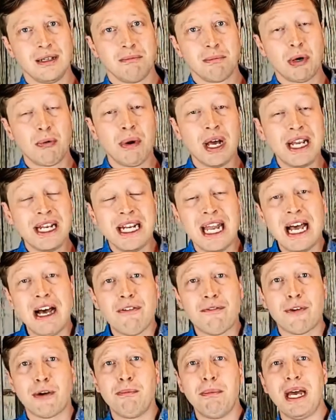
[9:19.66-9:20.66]
But right
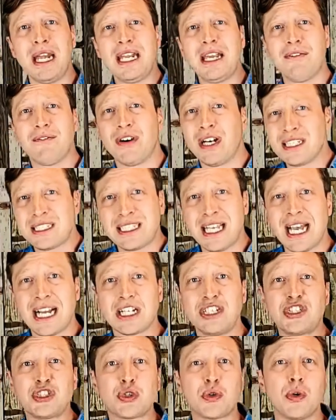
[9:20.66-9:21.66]
now, for many of us, that
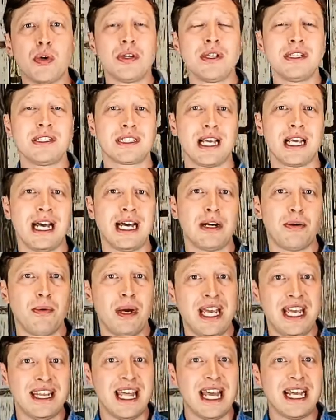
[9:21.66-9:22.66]
control has gone
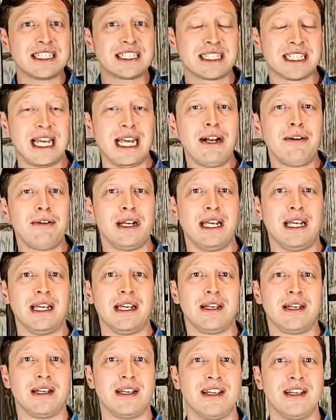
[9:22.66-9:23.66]
away, and that's scary.
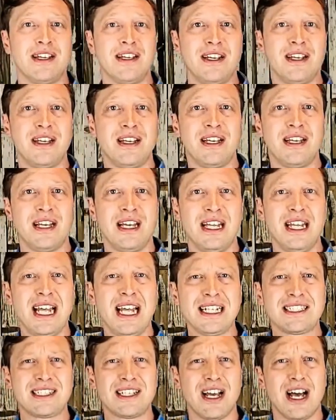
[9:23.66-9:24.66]
And
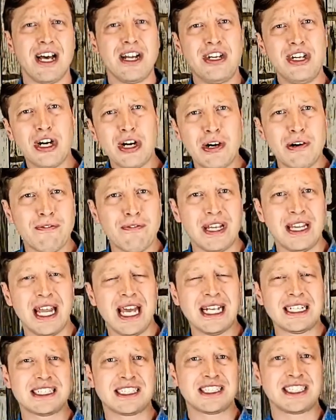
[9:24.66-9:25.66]
that's unnerving.
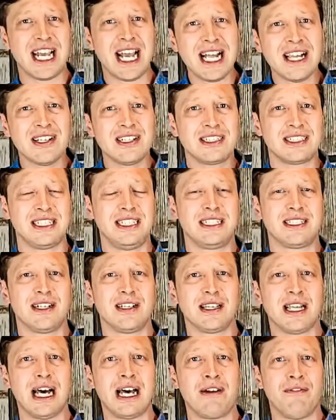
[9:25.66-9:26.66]
That's challenging to a
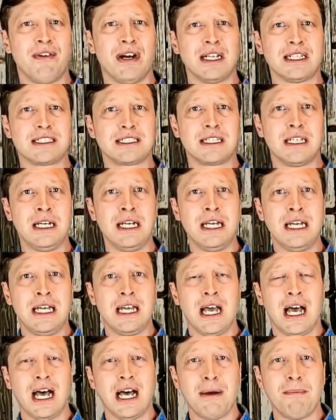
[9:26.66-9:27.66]
lot of us,
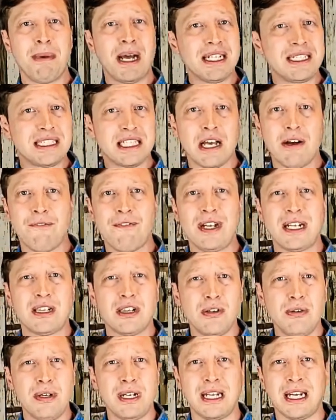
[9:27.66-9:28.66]
myself
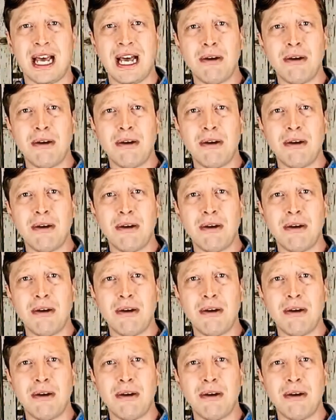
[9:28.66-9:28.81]
included.